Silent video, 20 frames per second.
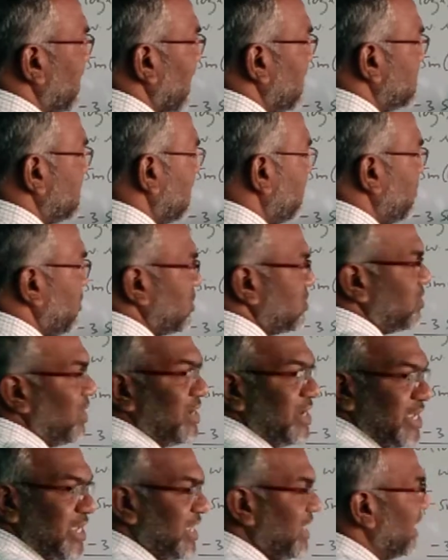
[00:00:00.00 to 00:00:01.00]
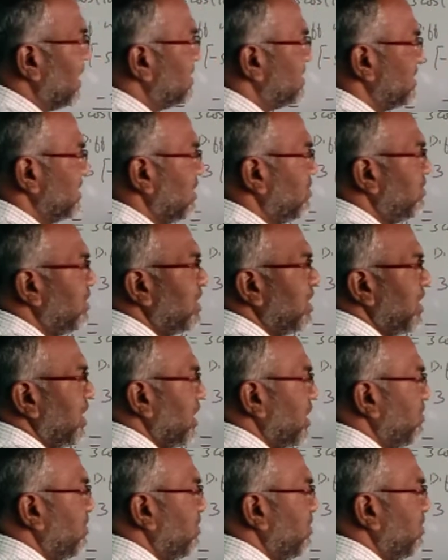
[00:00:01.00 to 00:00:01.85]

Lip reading: cancelled because we are taking LCM.